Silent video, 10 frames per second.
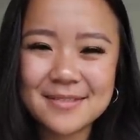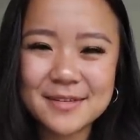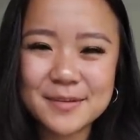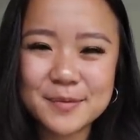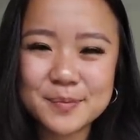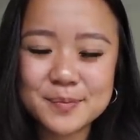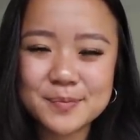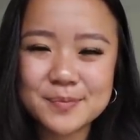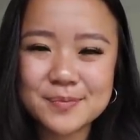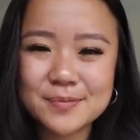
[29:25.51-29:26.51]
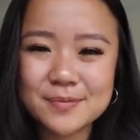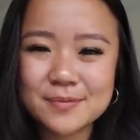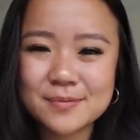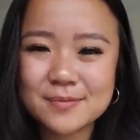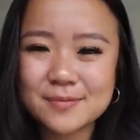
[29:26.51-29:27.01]

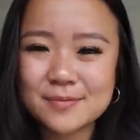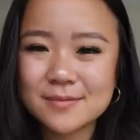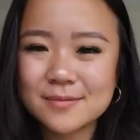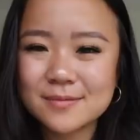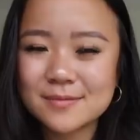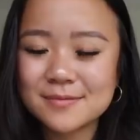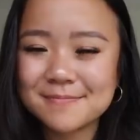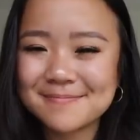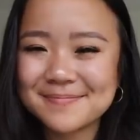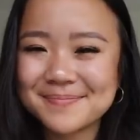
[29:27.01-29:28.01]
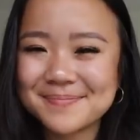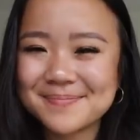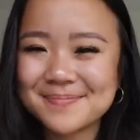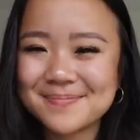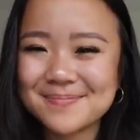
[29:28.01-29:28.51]

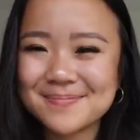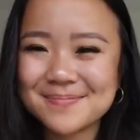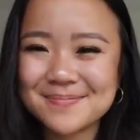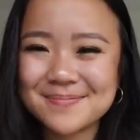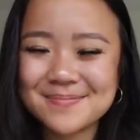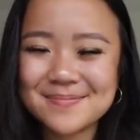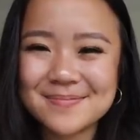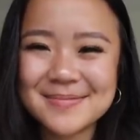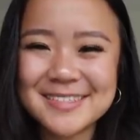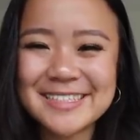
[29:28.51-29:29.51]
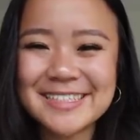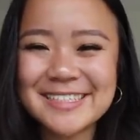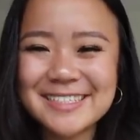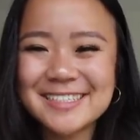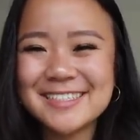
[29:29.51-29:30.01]
The person shown says nothing.